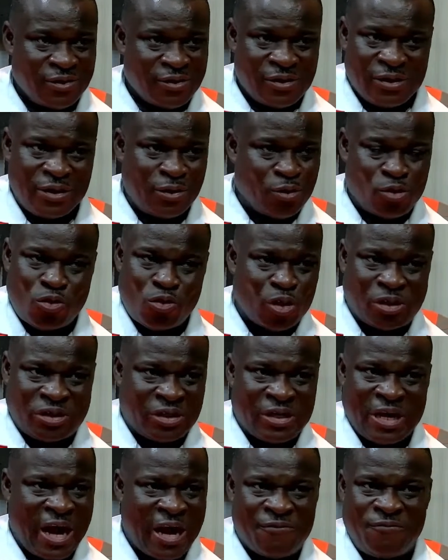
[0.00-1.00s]
you will not
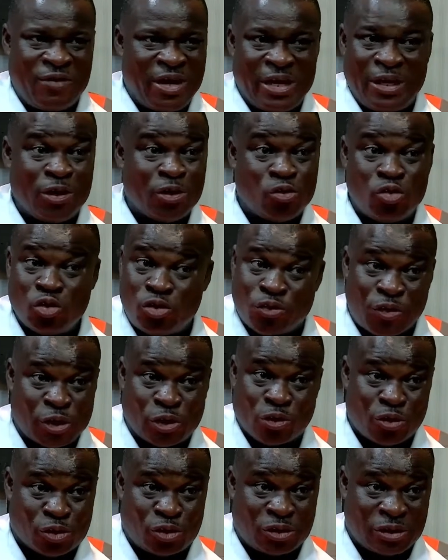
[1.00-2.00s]
have any good
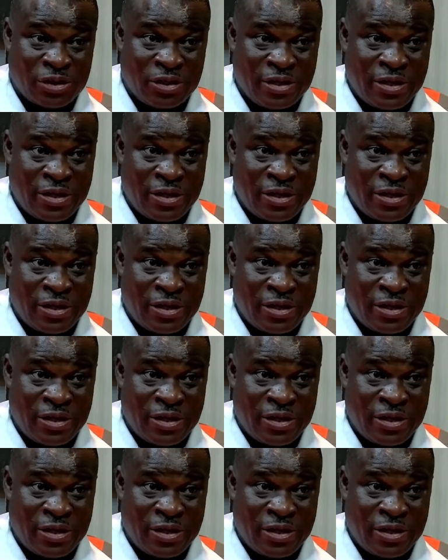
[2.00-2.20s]
resource.